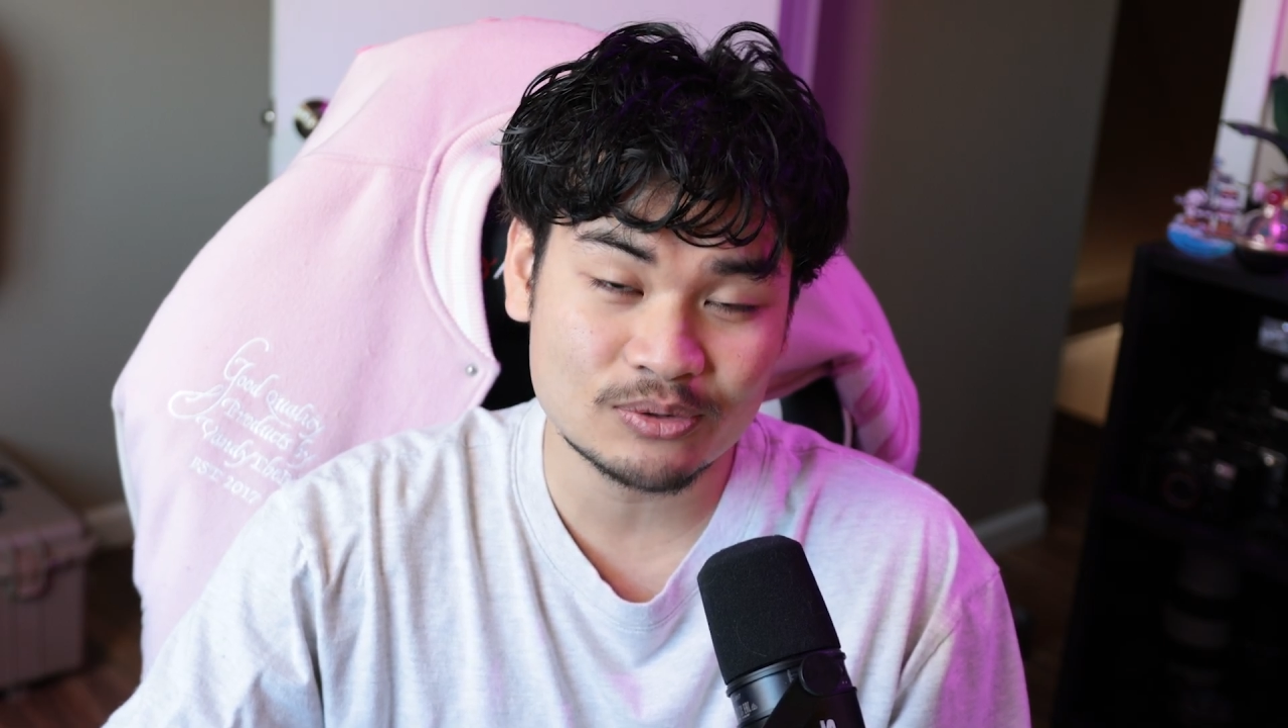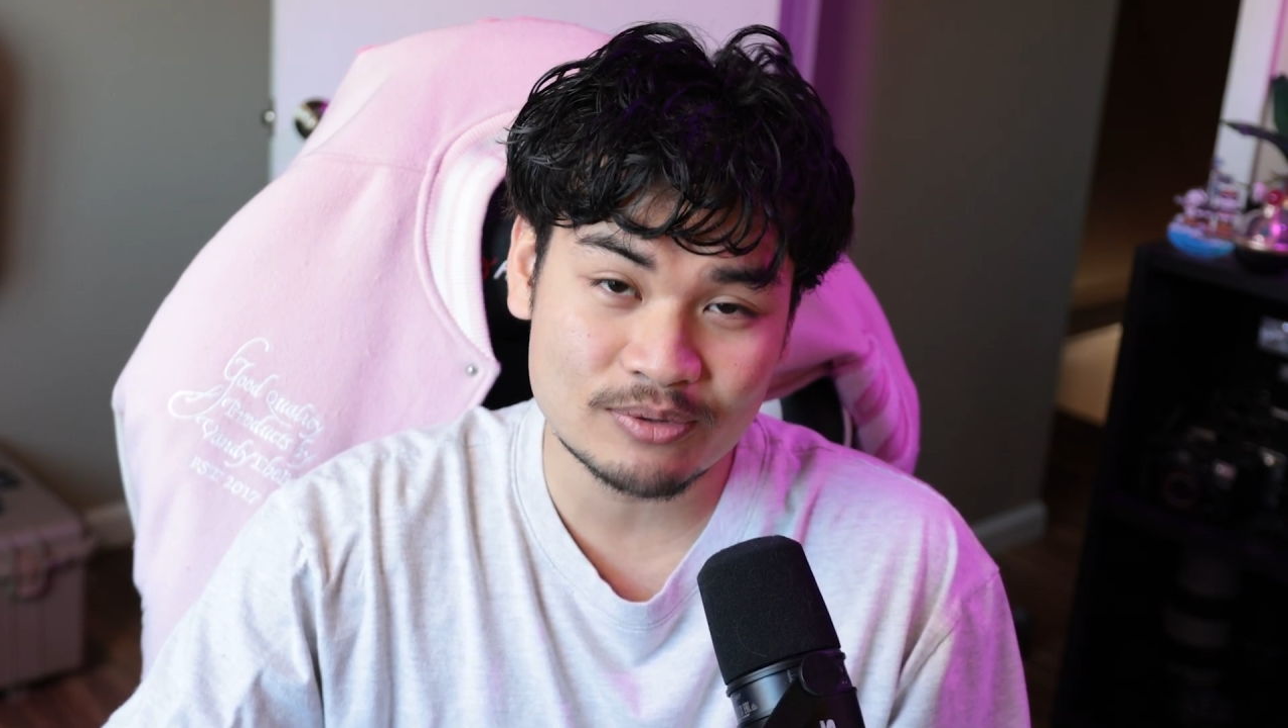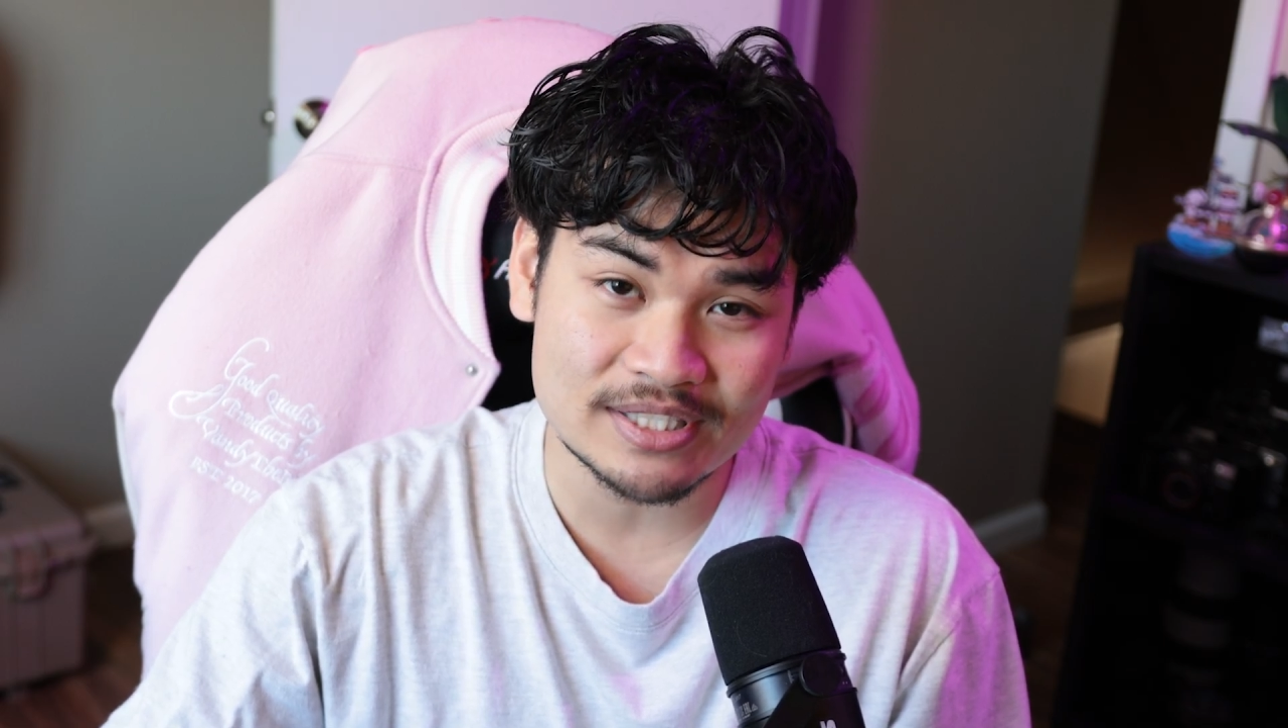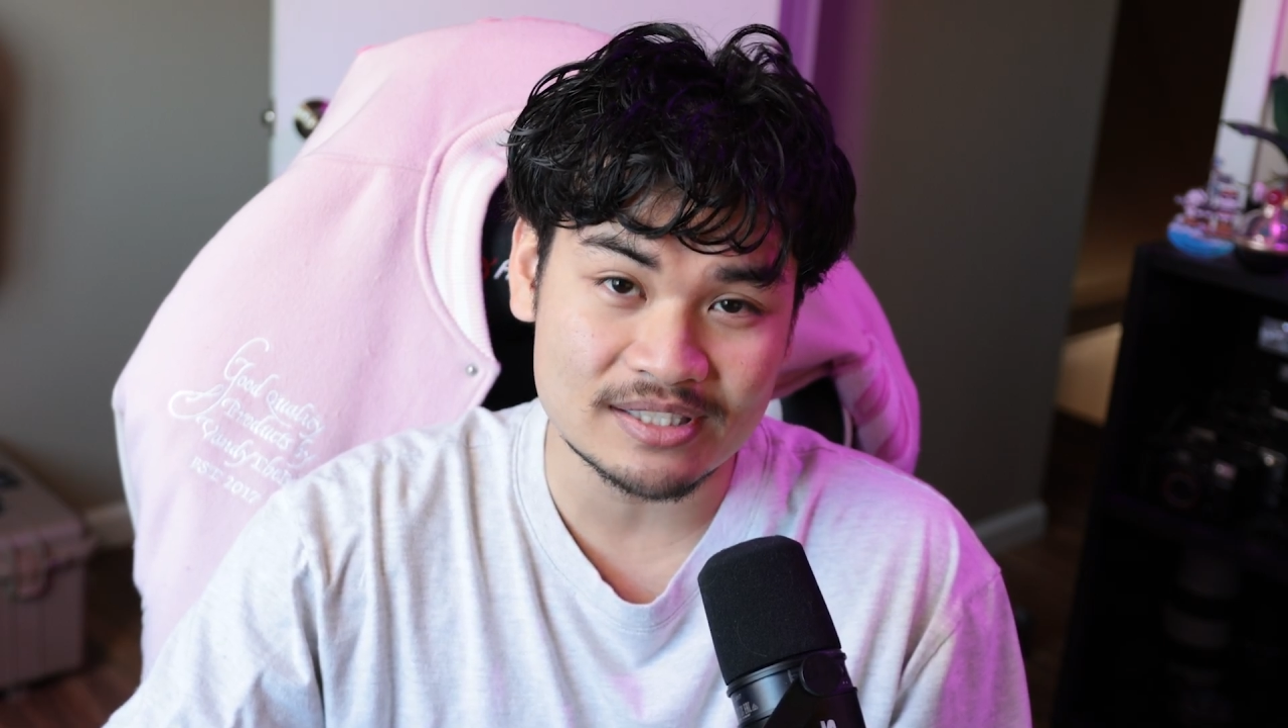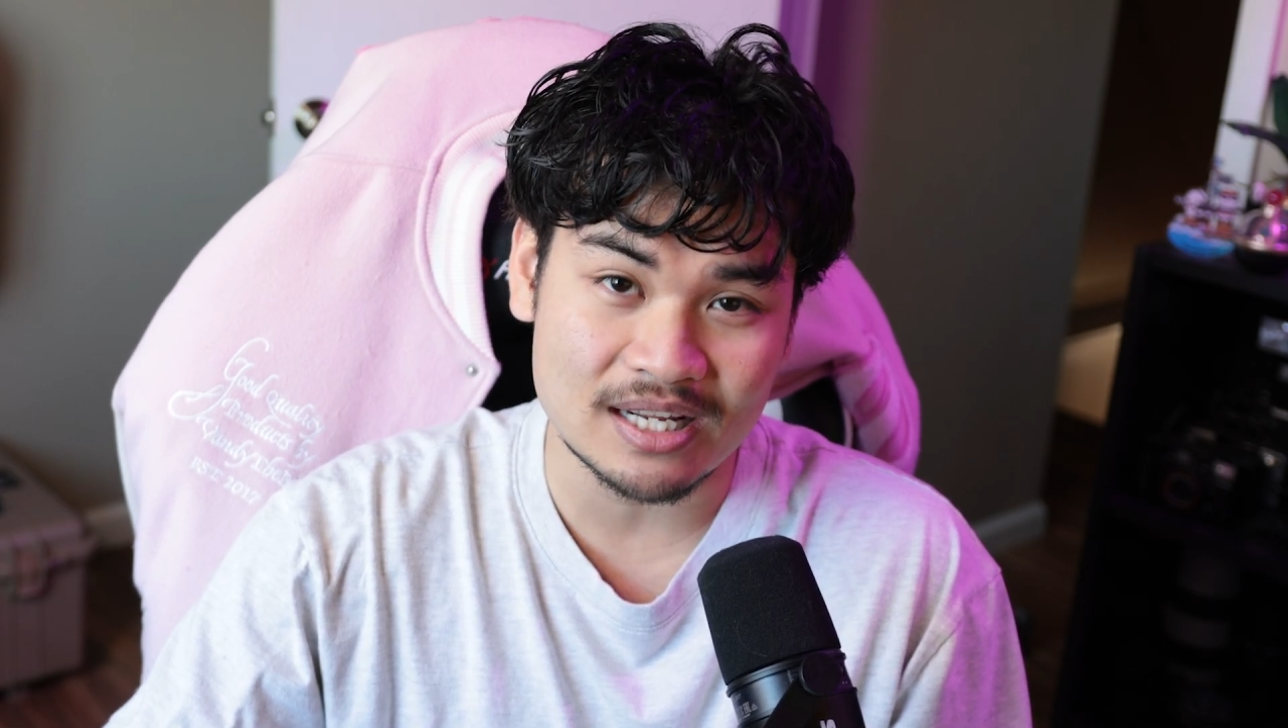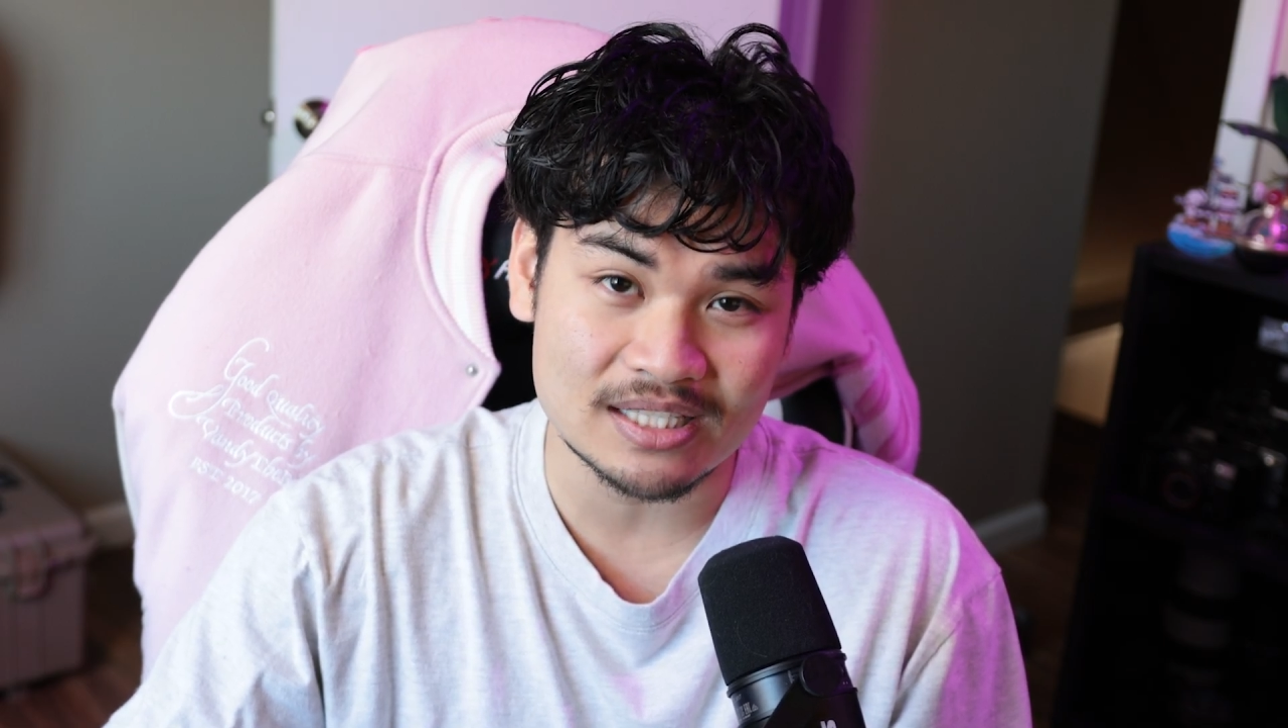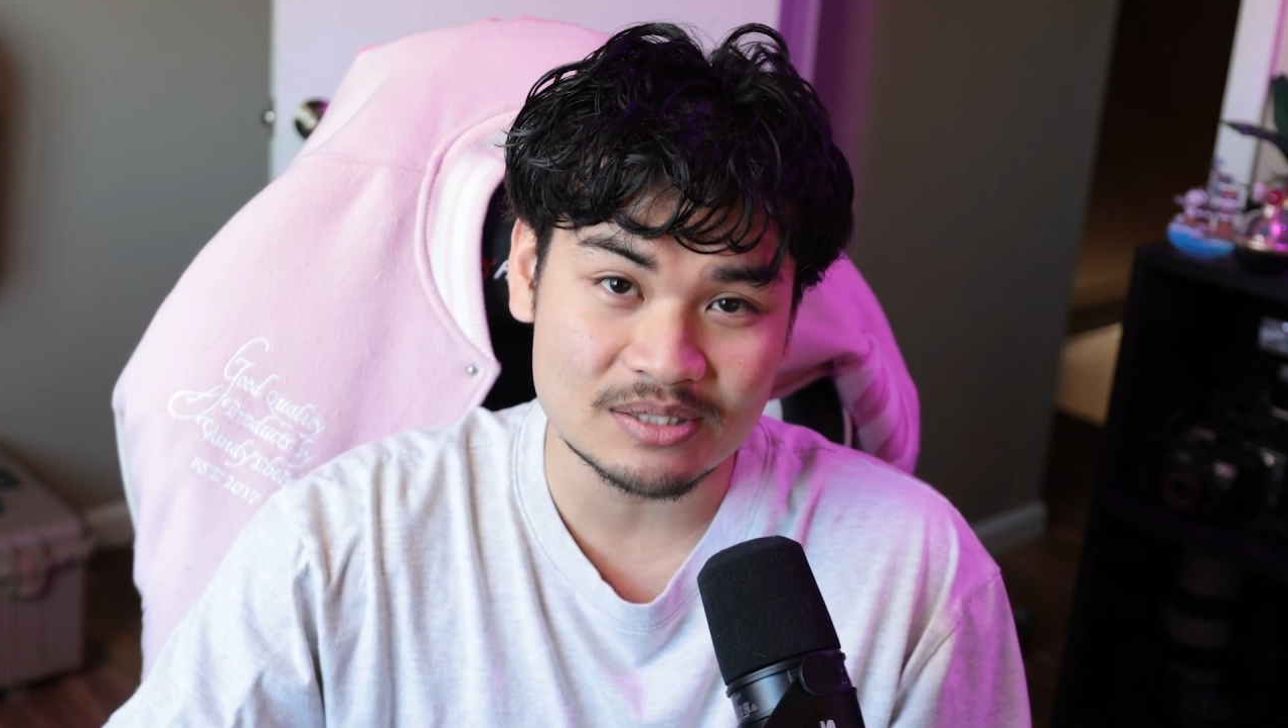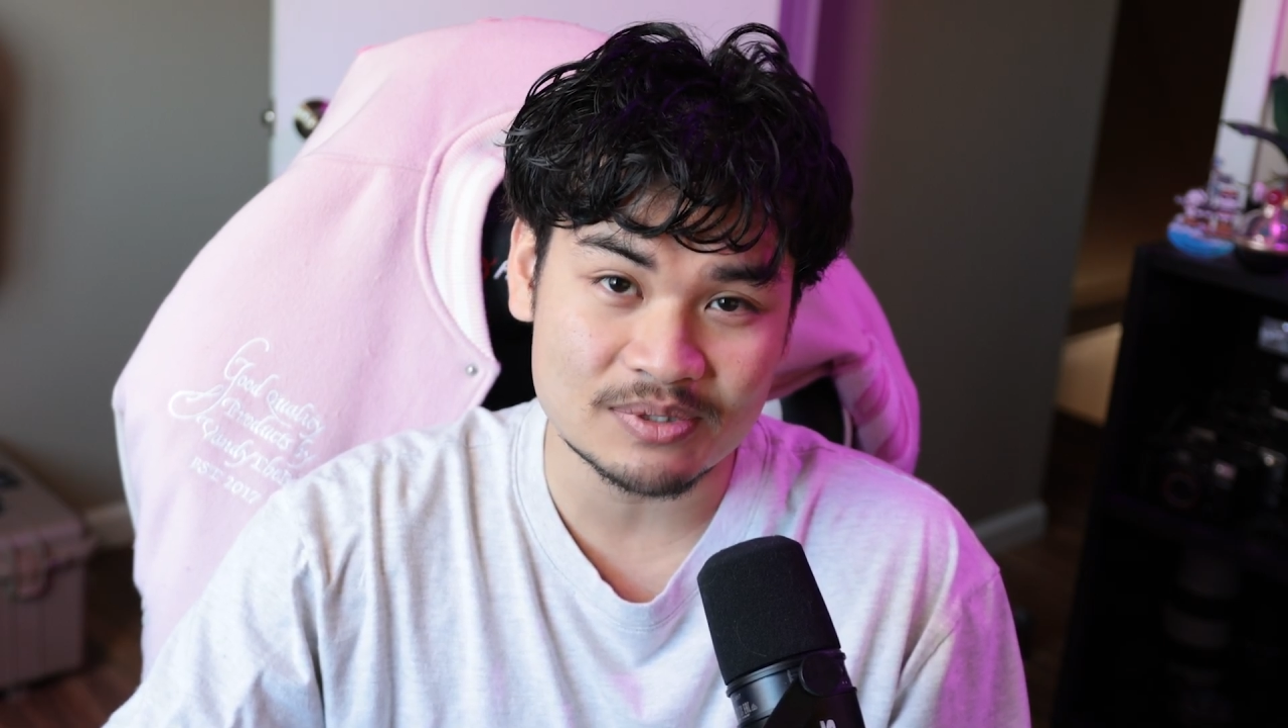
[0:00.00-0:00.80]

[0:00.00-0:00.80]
3 slots,